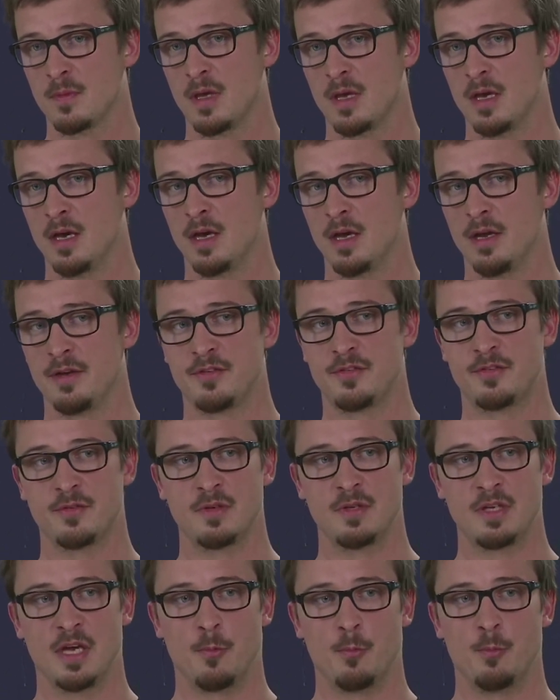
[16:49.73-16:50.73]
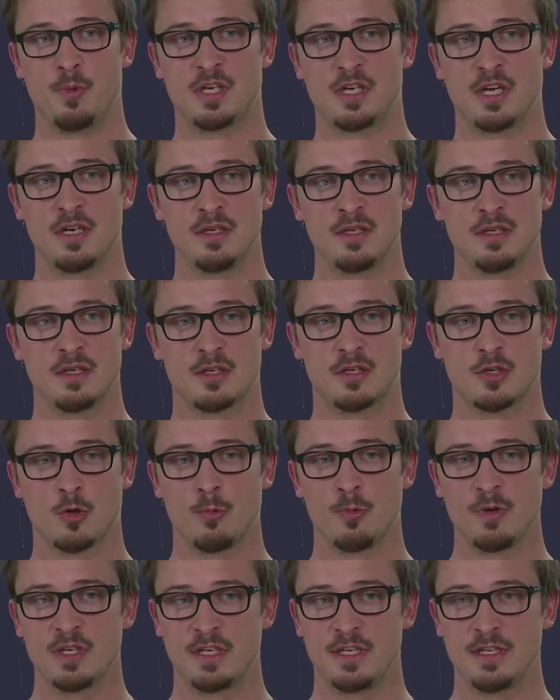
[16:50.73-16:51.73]
And yeah, we can
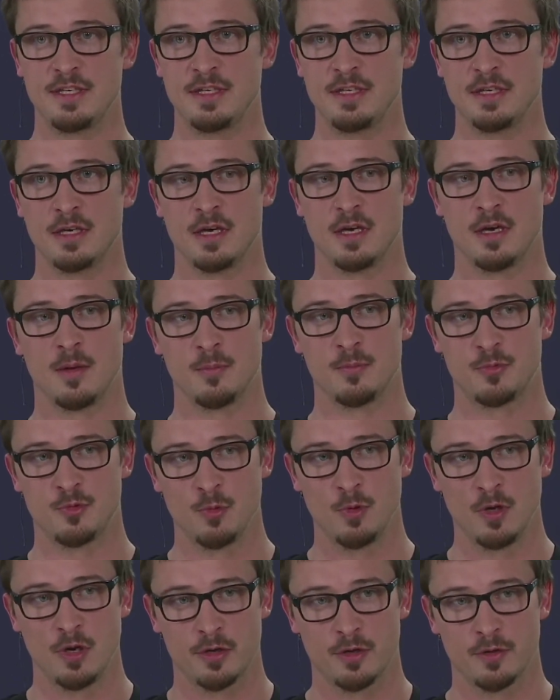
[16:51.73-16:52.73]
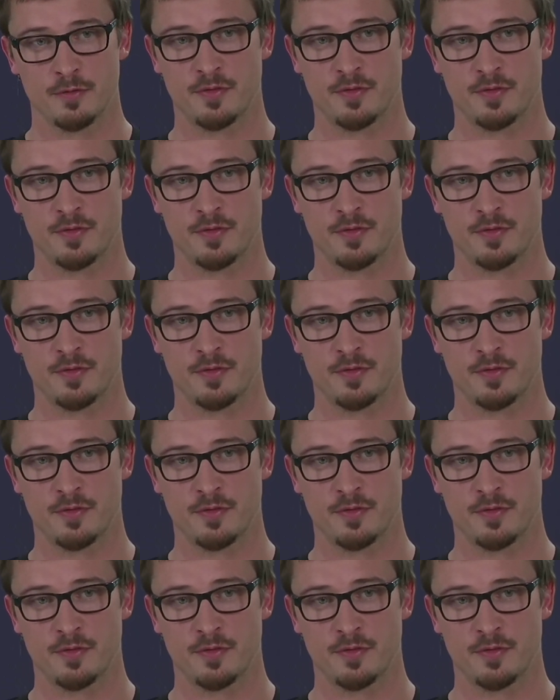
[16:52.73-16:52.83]
currently do a lot of